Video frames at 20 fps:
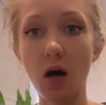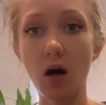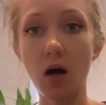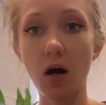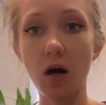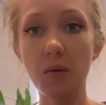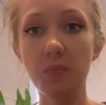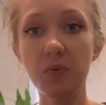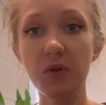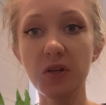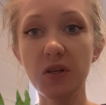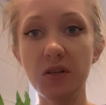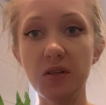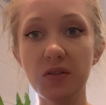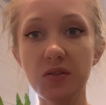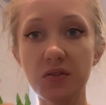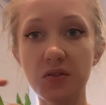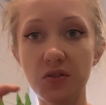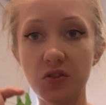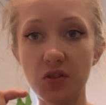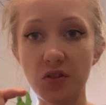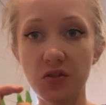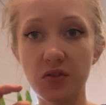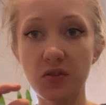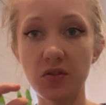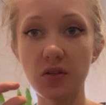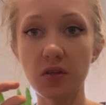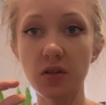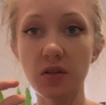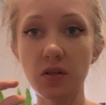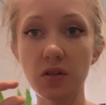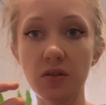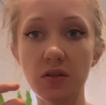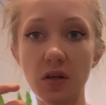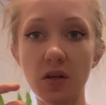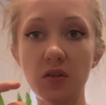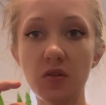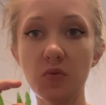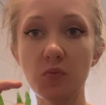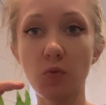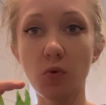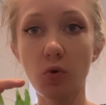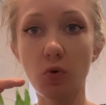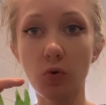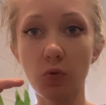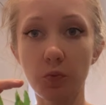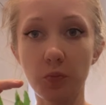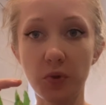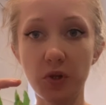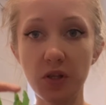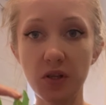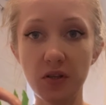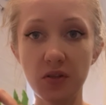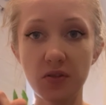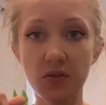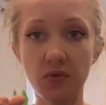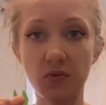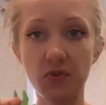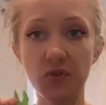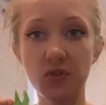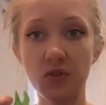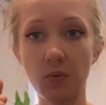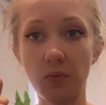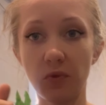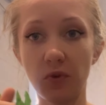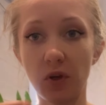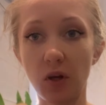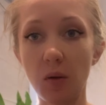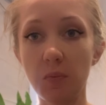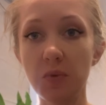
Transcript: A piece just is a small piece of something,